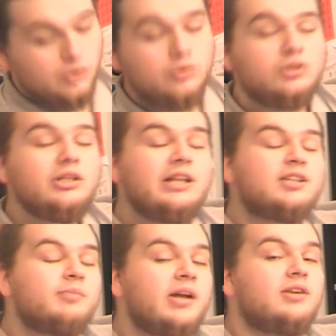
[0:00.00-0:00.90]
Usually
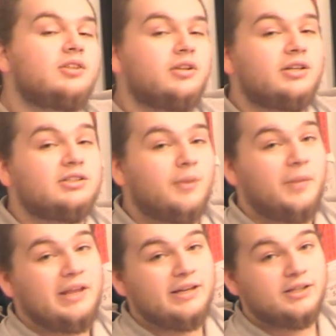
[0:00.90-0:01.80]
it's better to learn
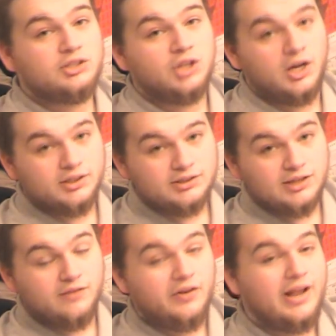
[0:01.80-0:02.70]
something into
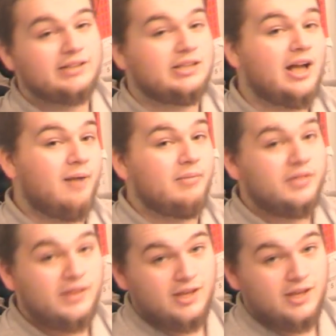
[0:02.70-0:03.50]
chunks if it has a common